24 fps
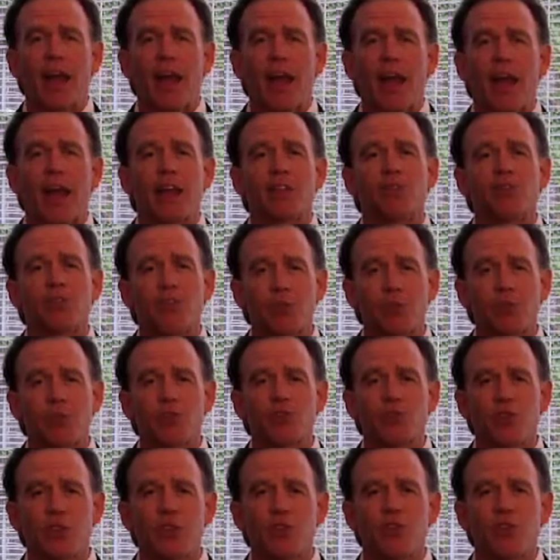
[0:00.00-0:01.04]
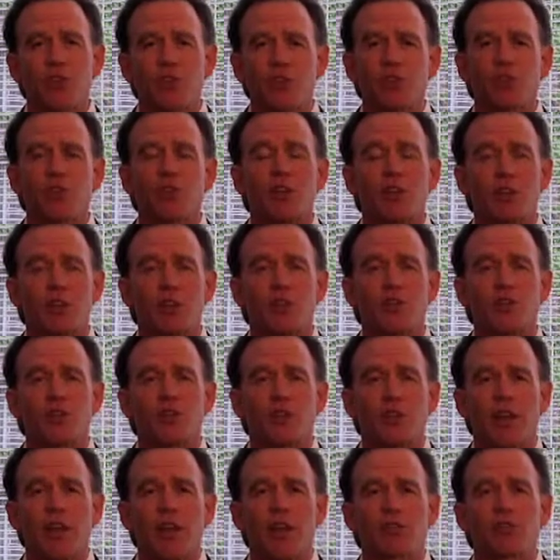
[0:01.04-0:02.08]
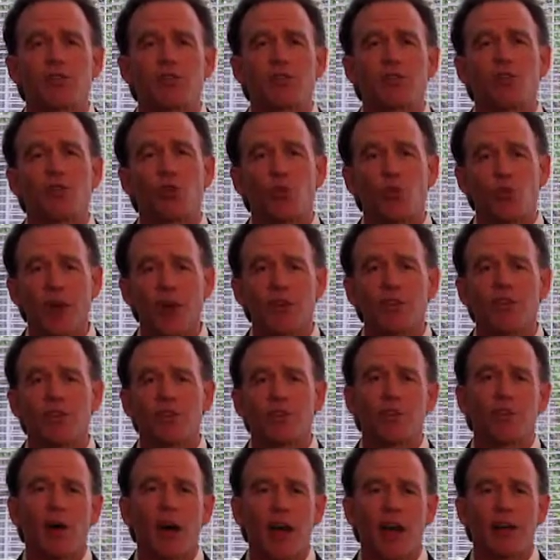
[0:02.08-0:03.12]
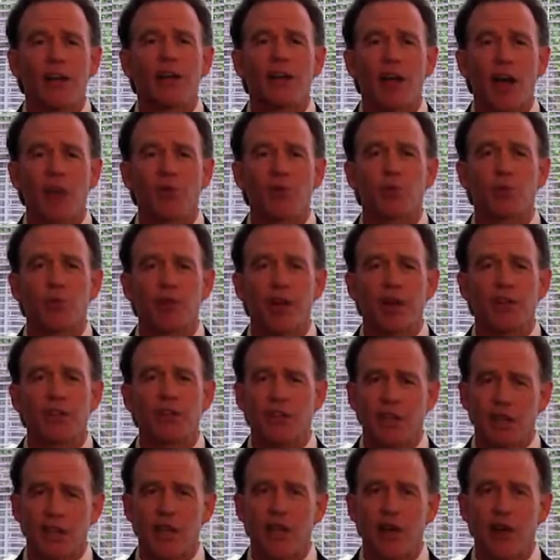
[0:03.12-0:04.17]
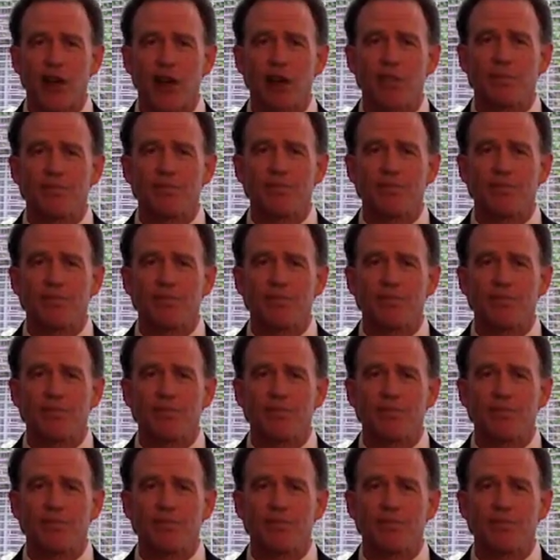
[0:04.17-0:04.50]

and subluxation is the condition that is corrected by chiropractic care.